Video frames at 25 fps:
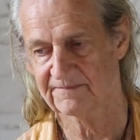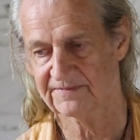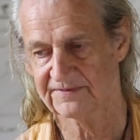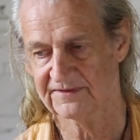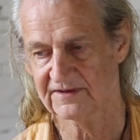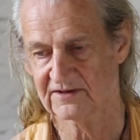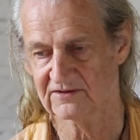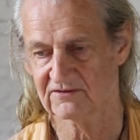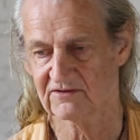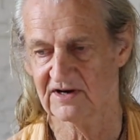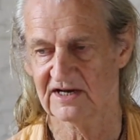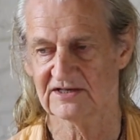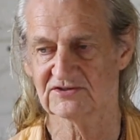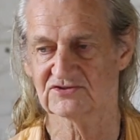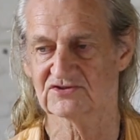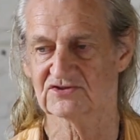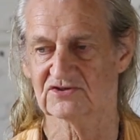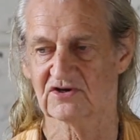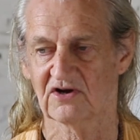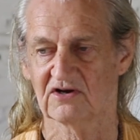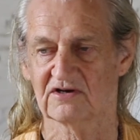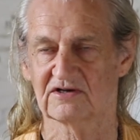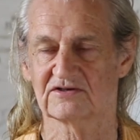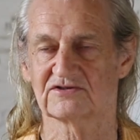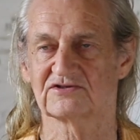The great
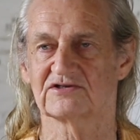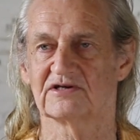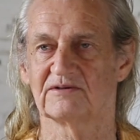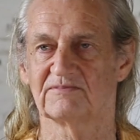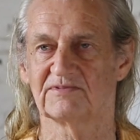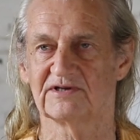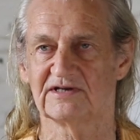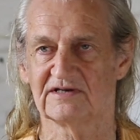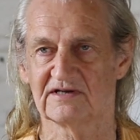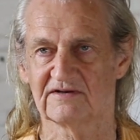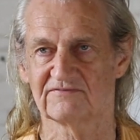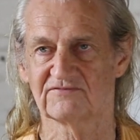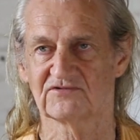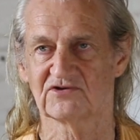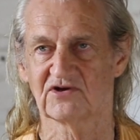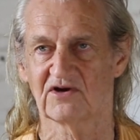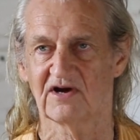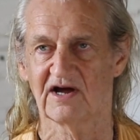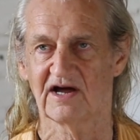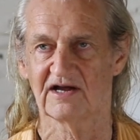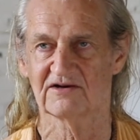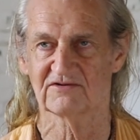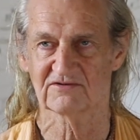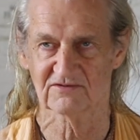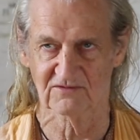scholarship. He lived to
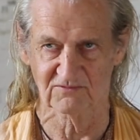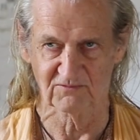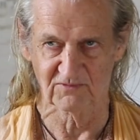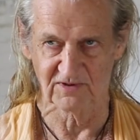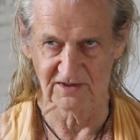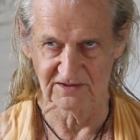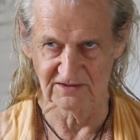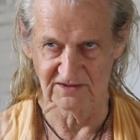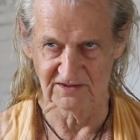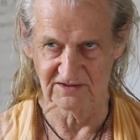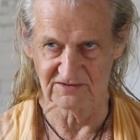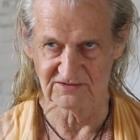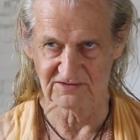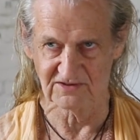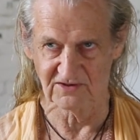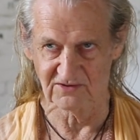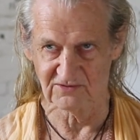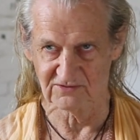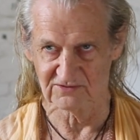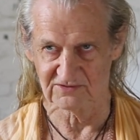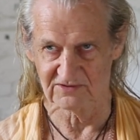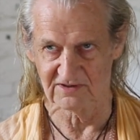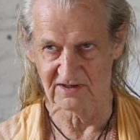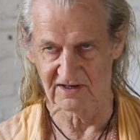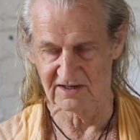101 years
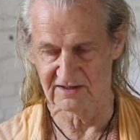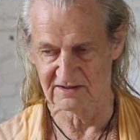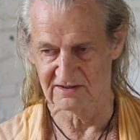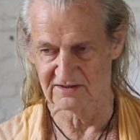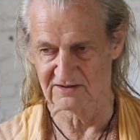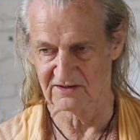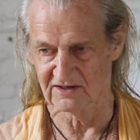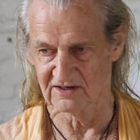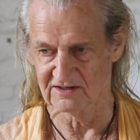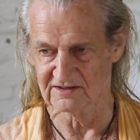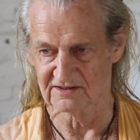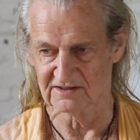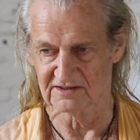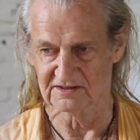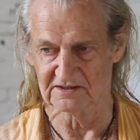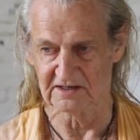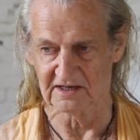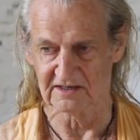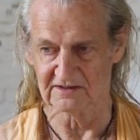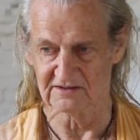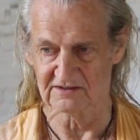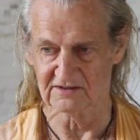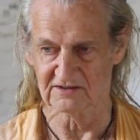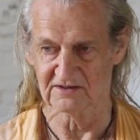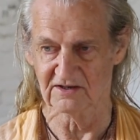old, died in
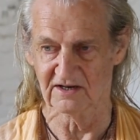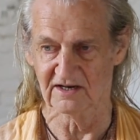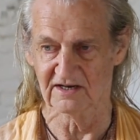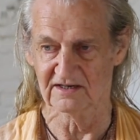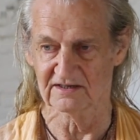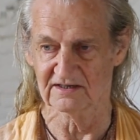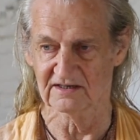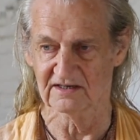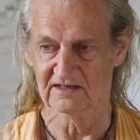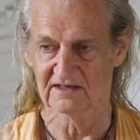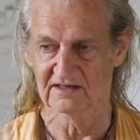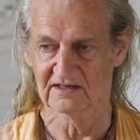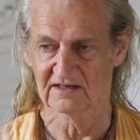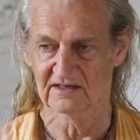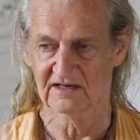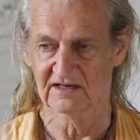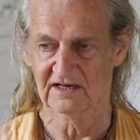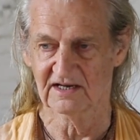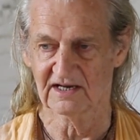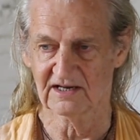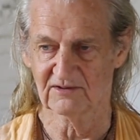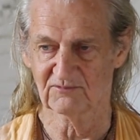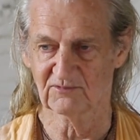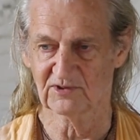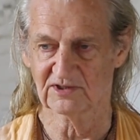1989,
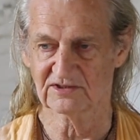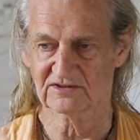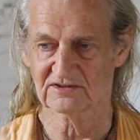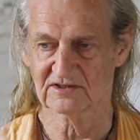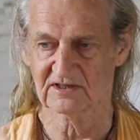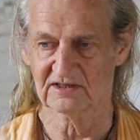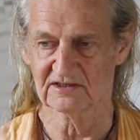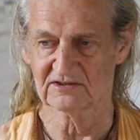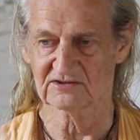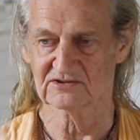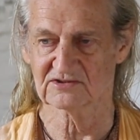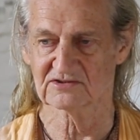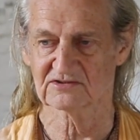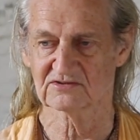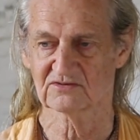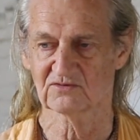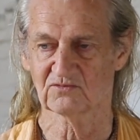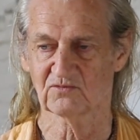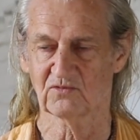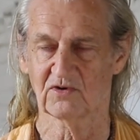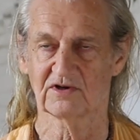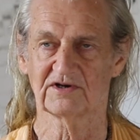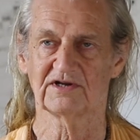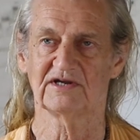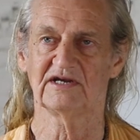and we teach
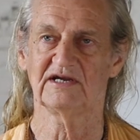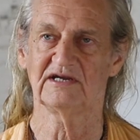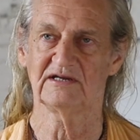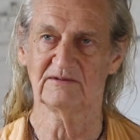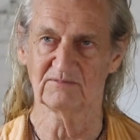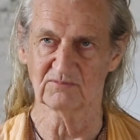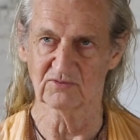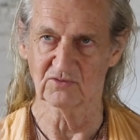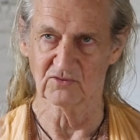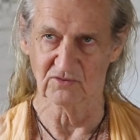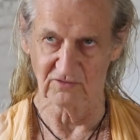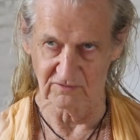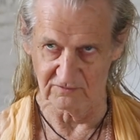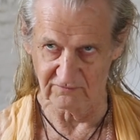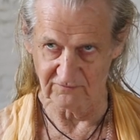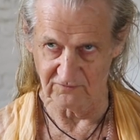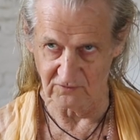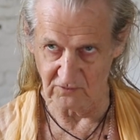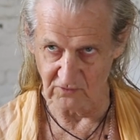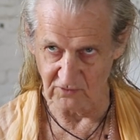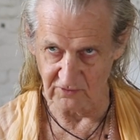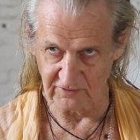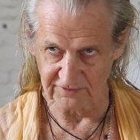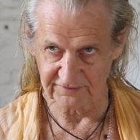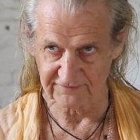what he brought
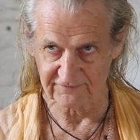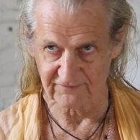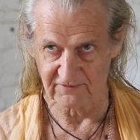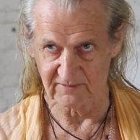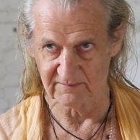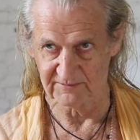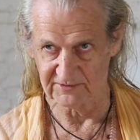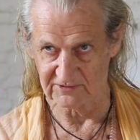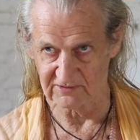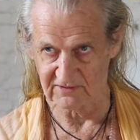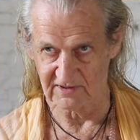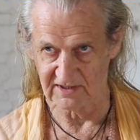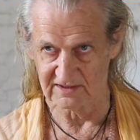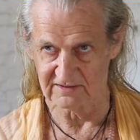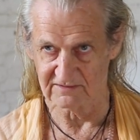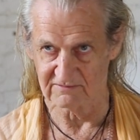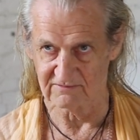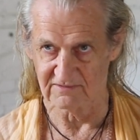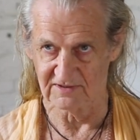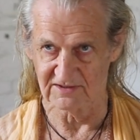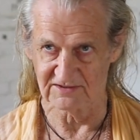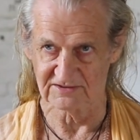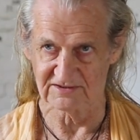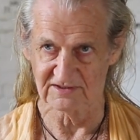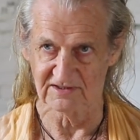forth from the great
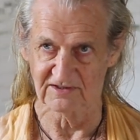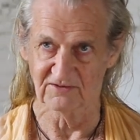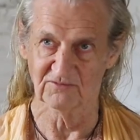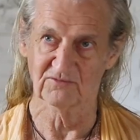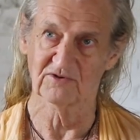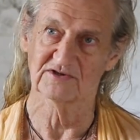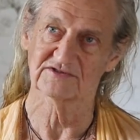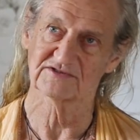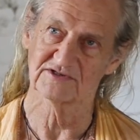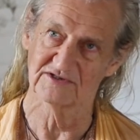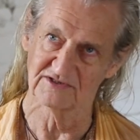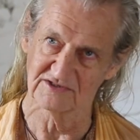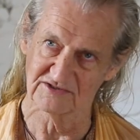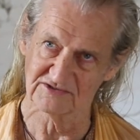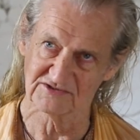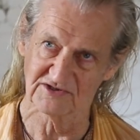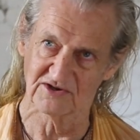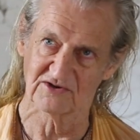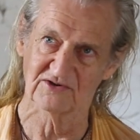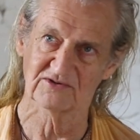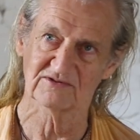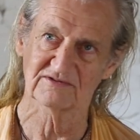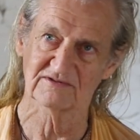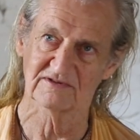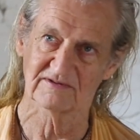tradition. It wasn't his
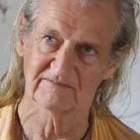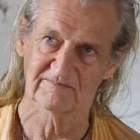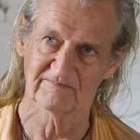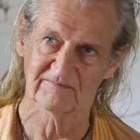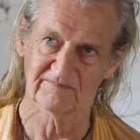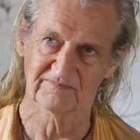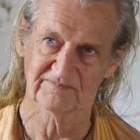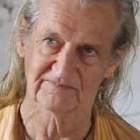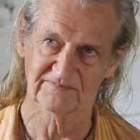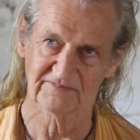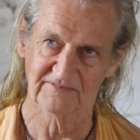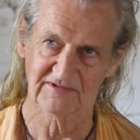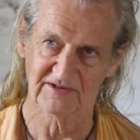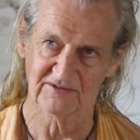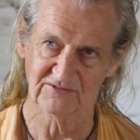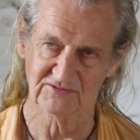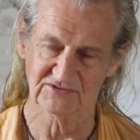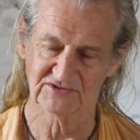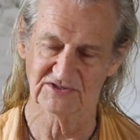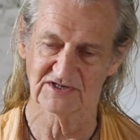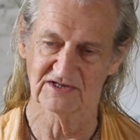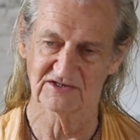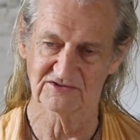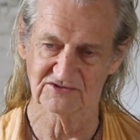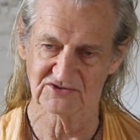own, it
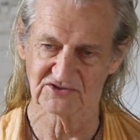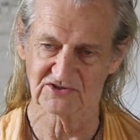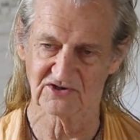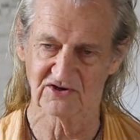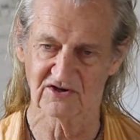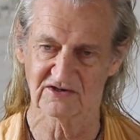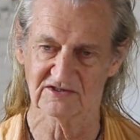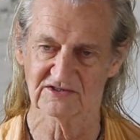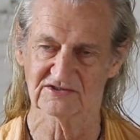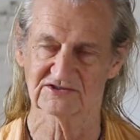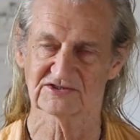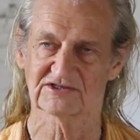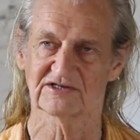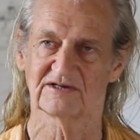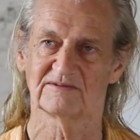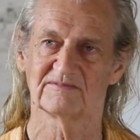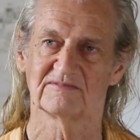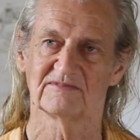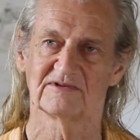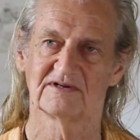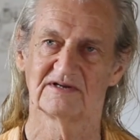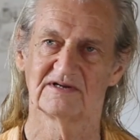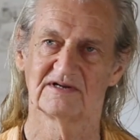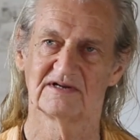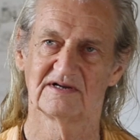was his scholarship.
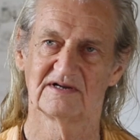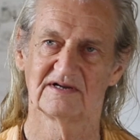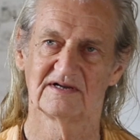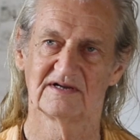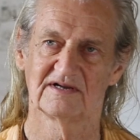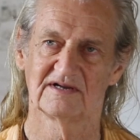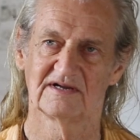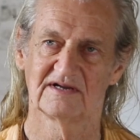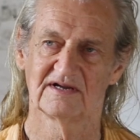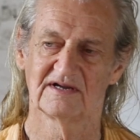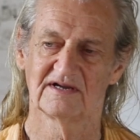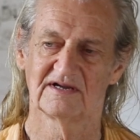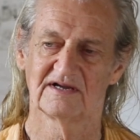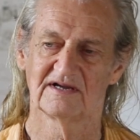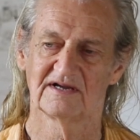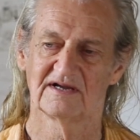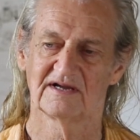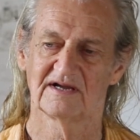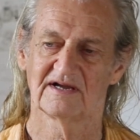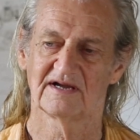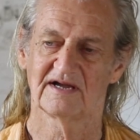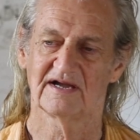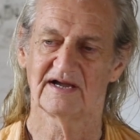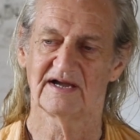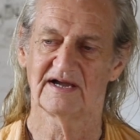
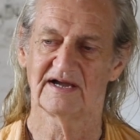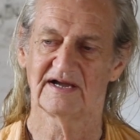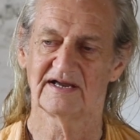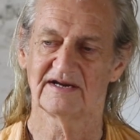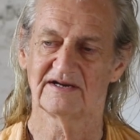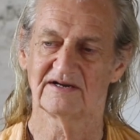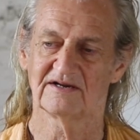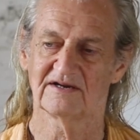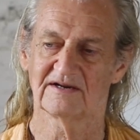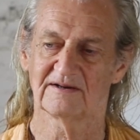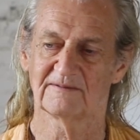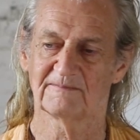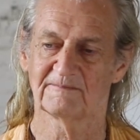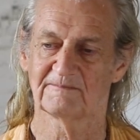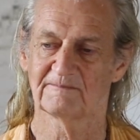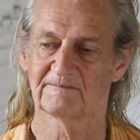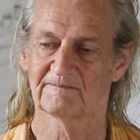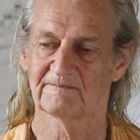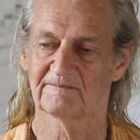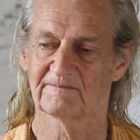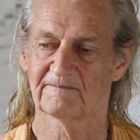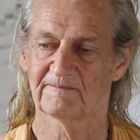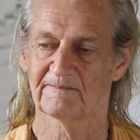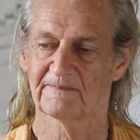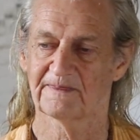And
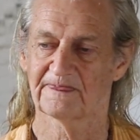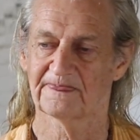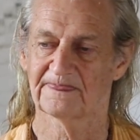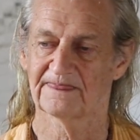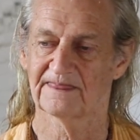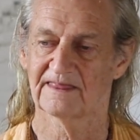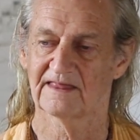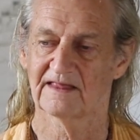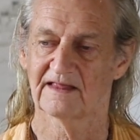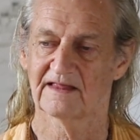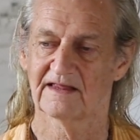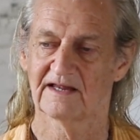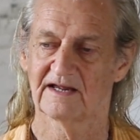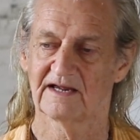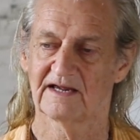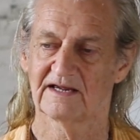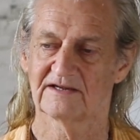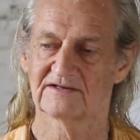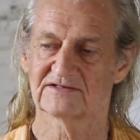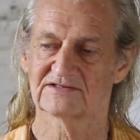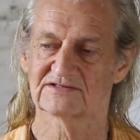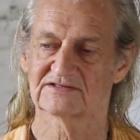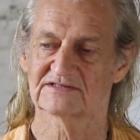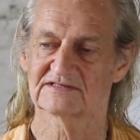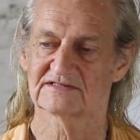
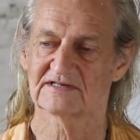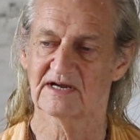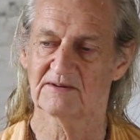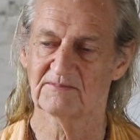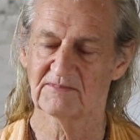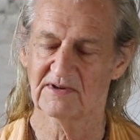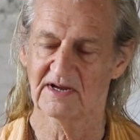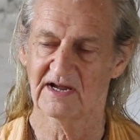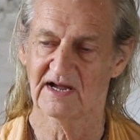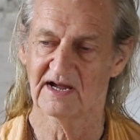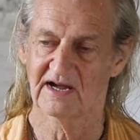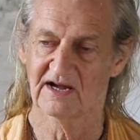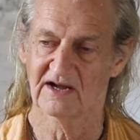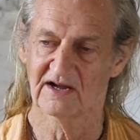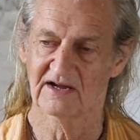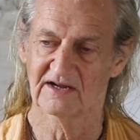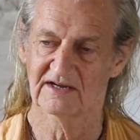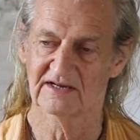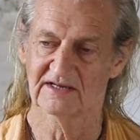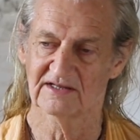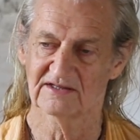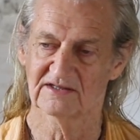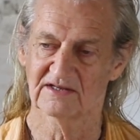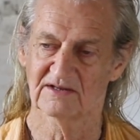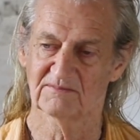somehow
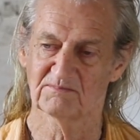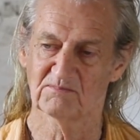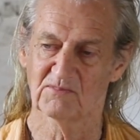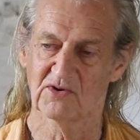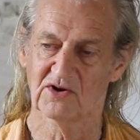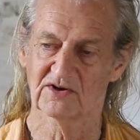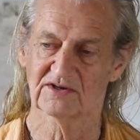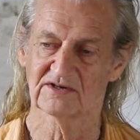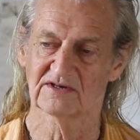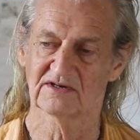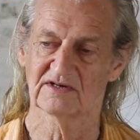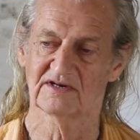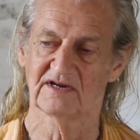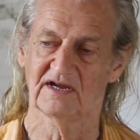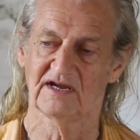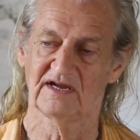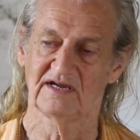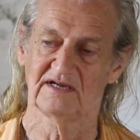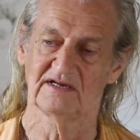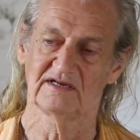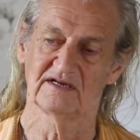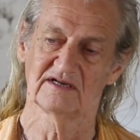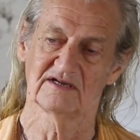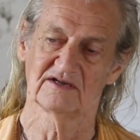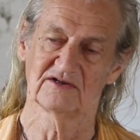in the modern
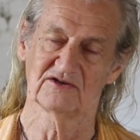day